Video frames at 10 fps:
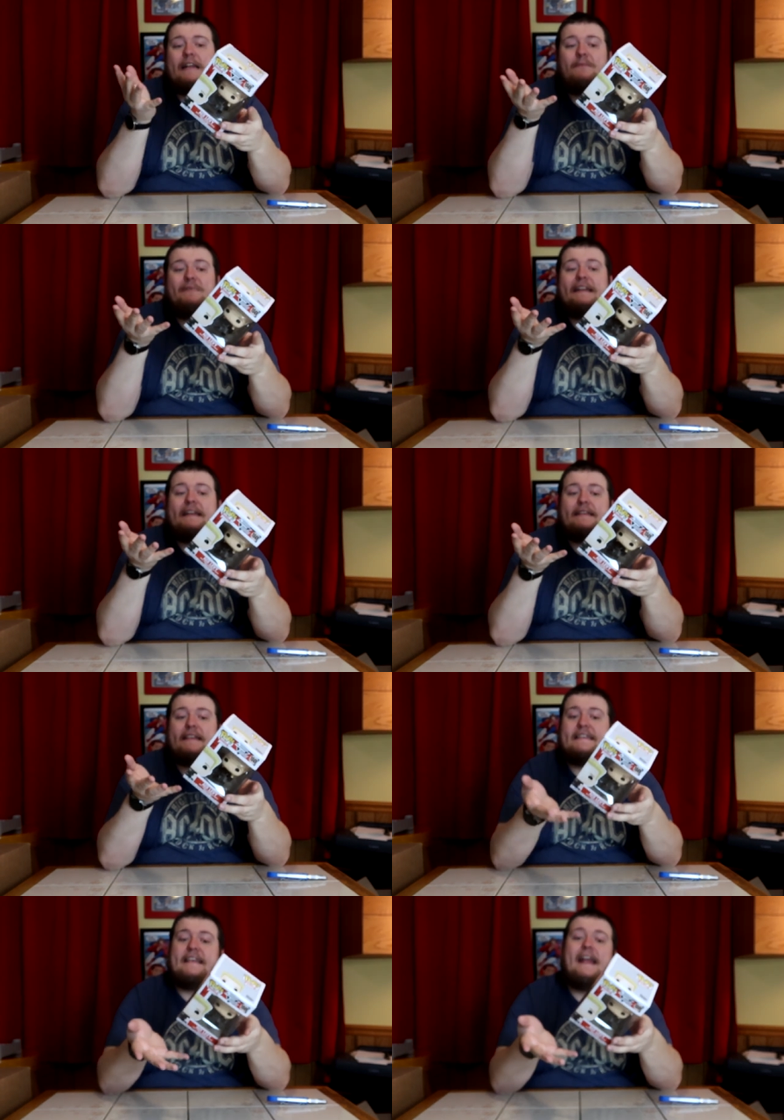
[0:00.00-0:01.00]
to complete it,
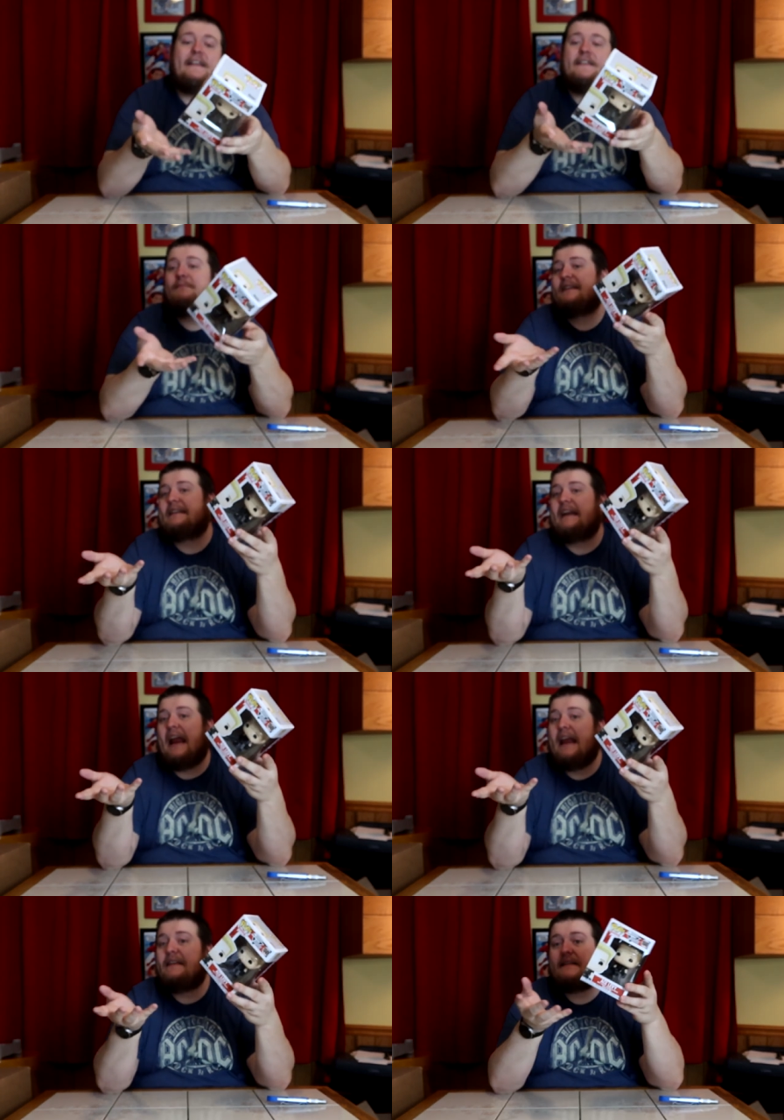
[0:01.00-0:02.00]
the set and you're missing an
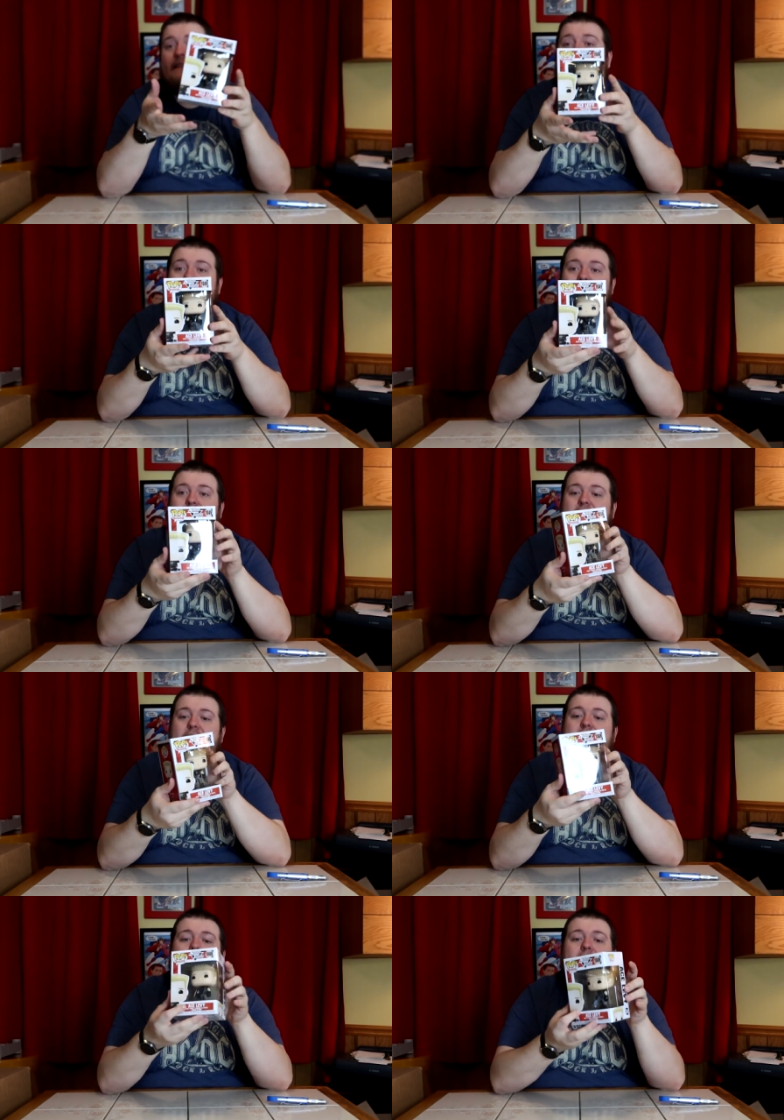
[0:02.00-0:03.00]
ace,
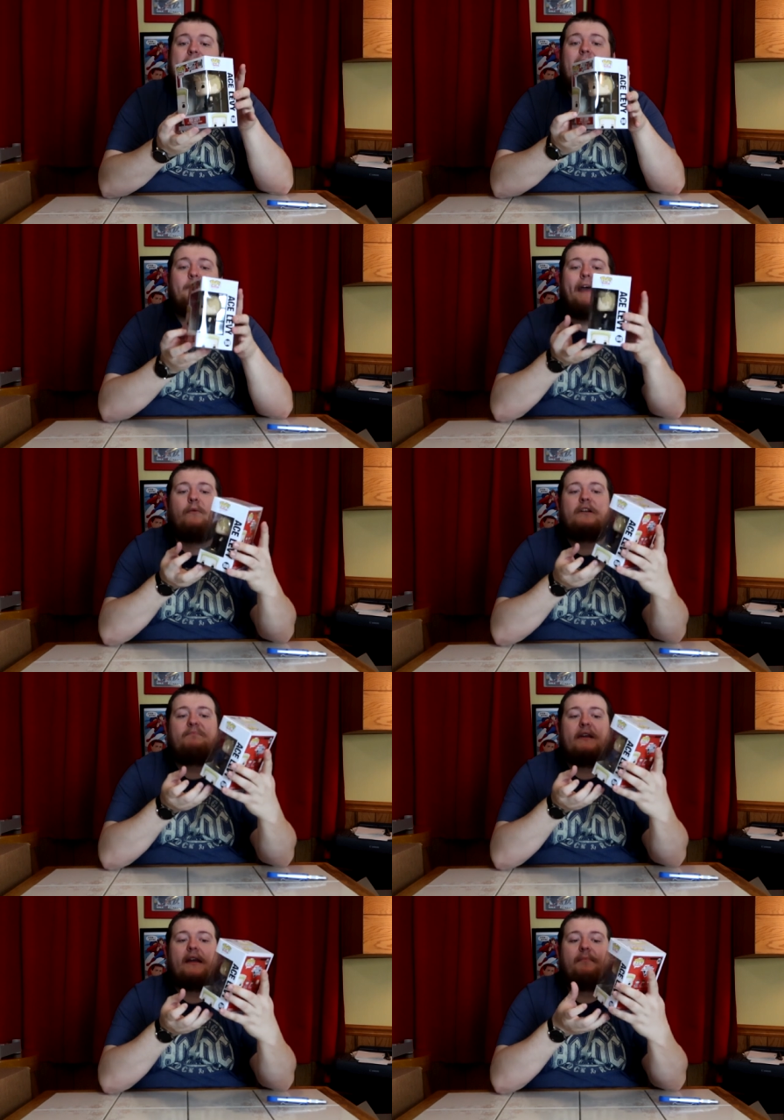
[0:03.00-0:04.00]
he's not a bad one to
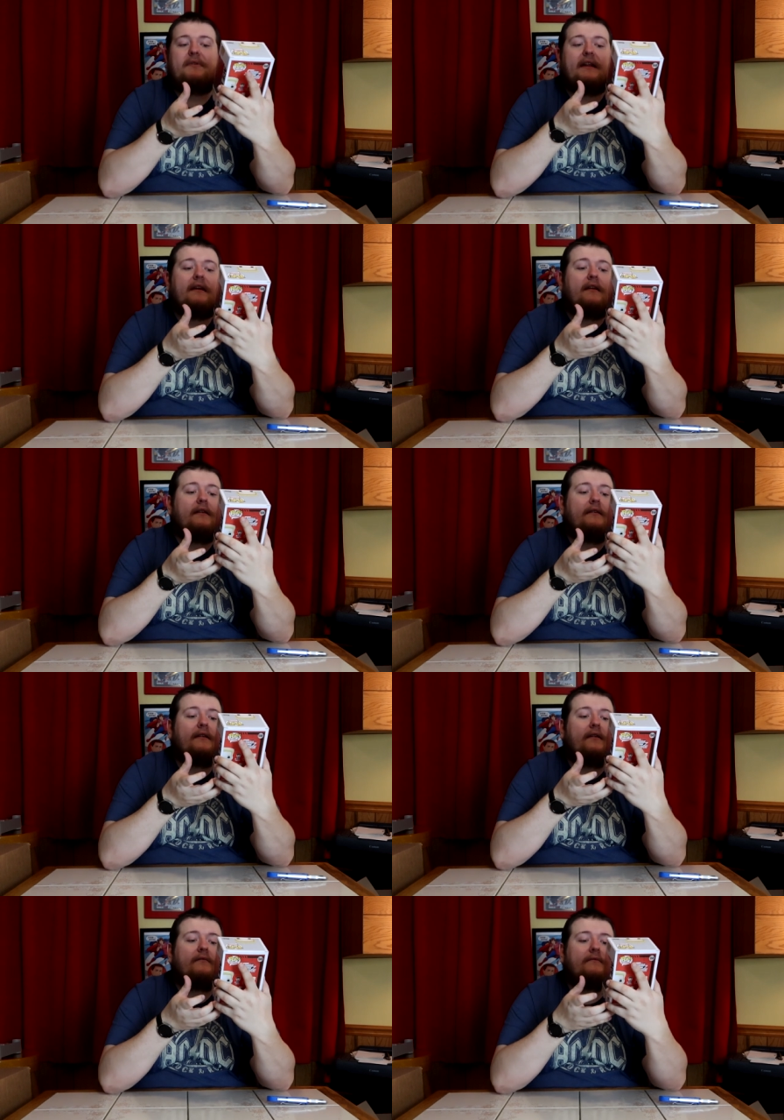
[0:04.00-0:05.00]
pick up then.
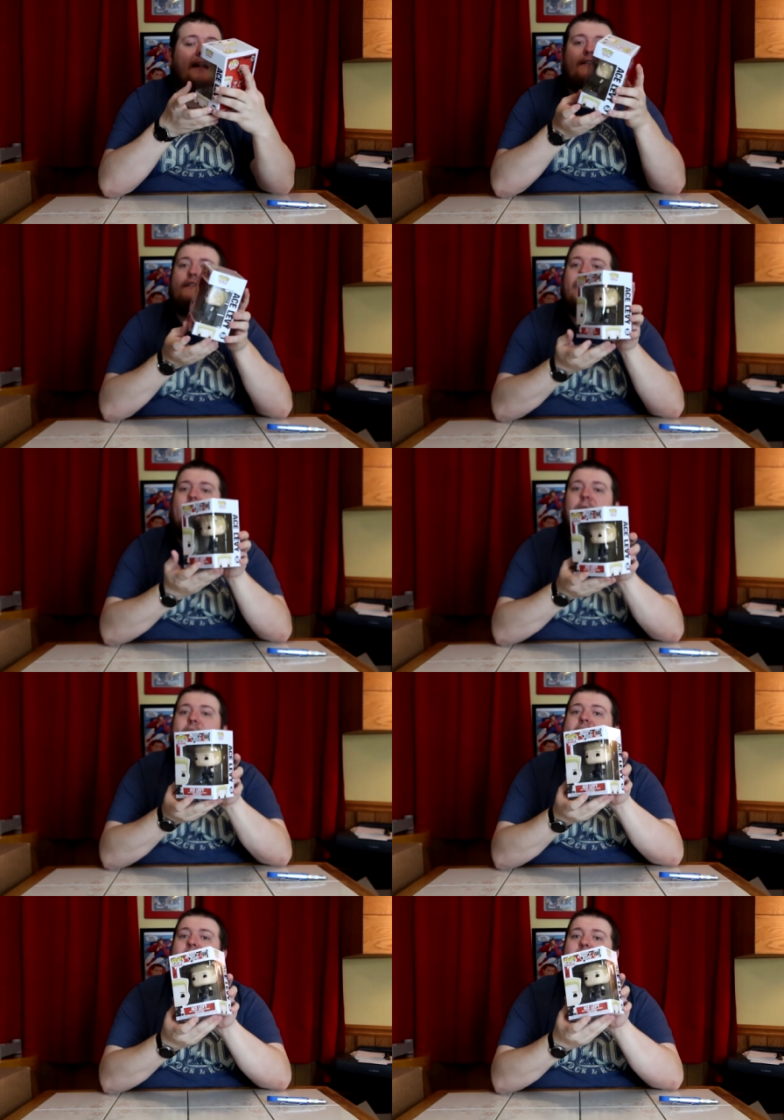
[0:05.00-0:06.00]
You know, not not going to
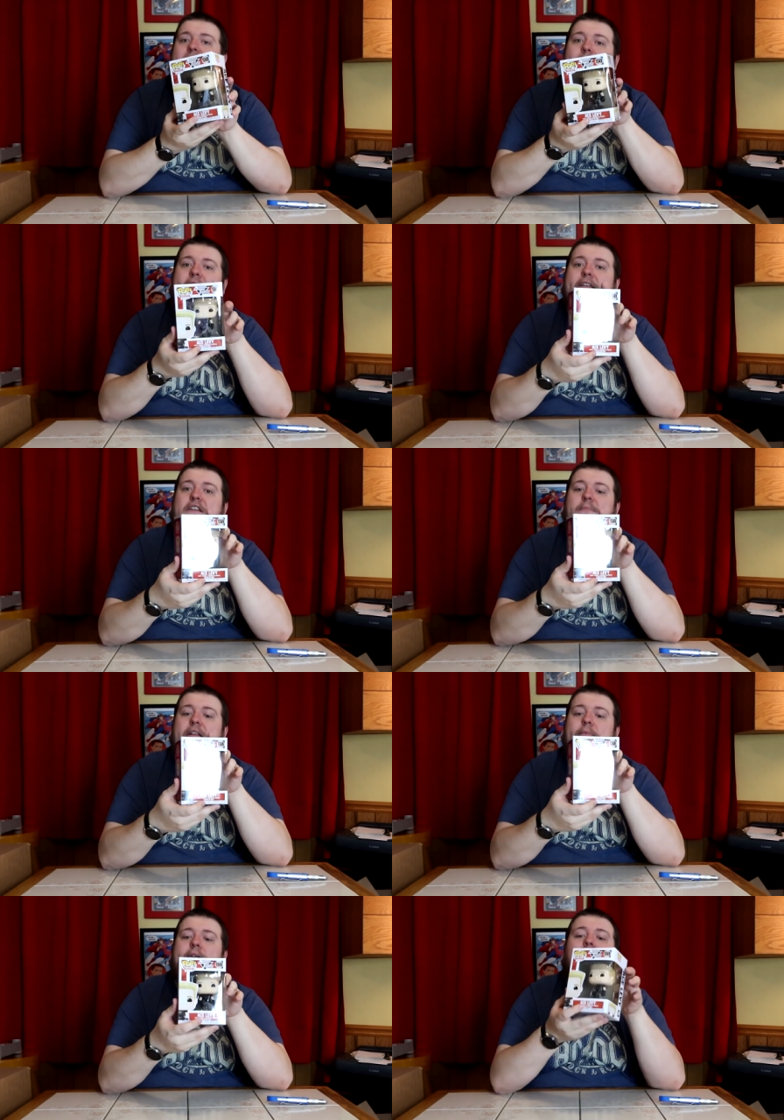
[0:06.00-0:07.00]
break the bank, but it is going to be
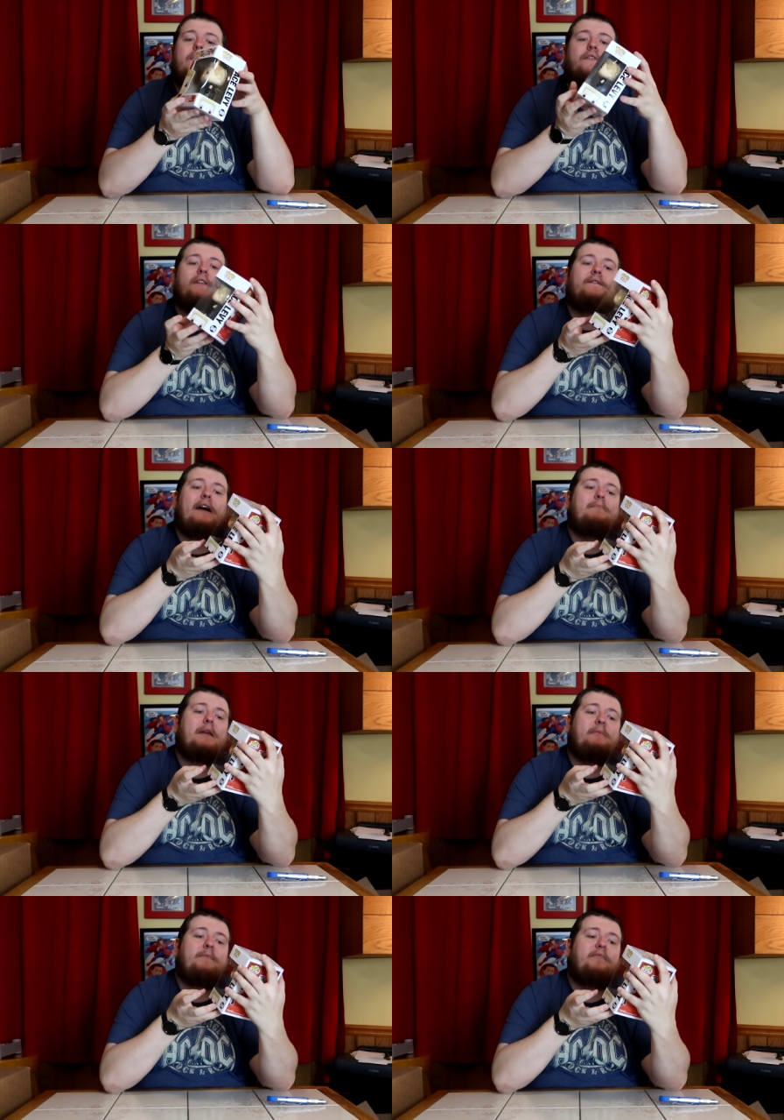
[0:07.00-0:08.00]
a little bit hard for you to find
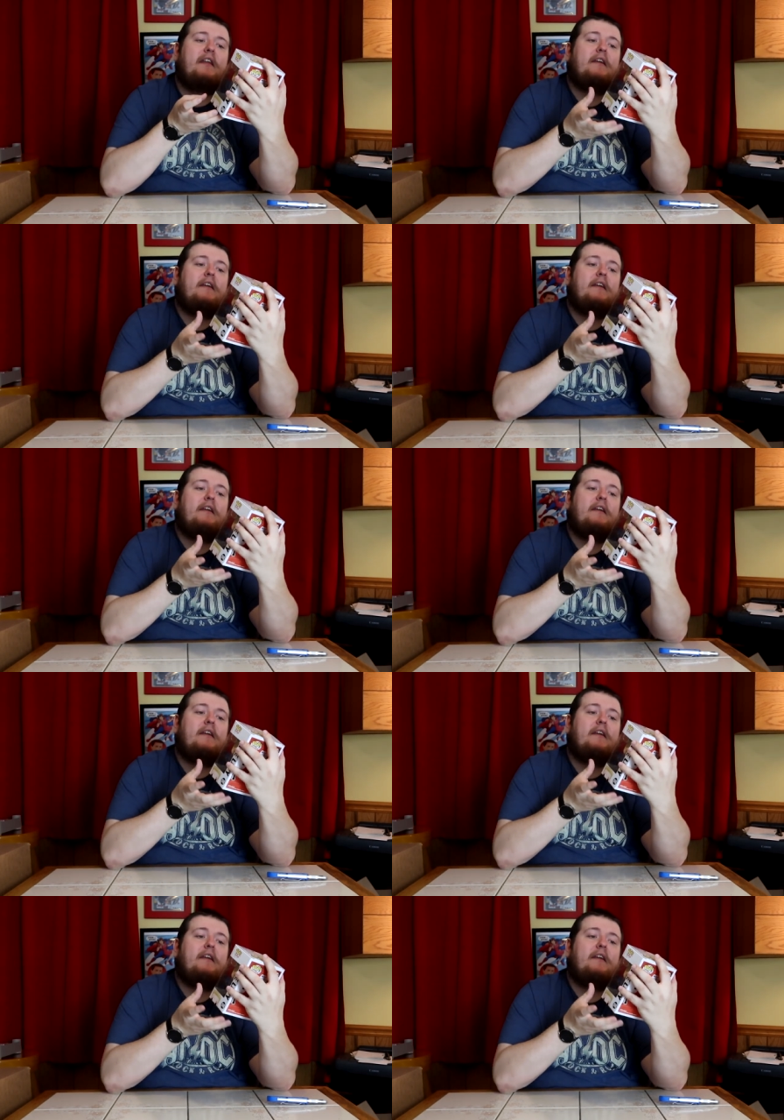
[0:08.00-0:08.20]
maybe.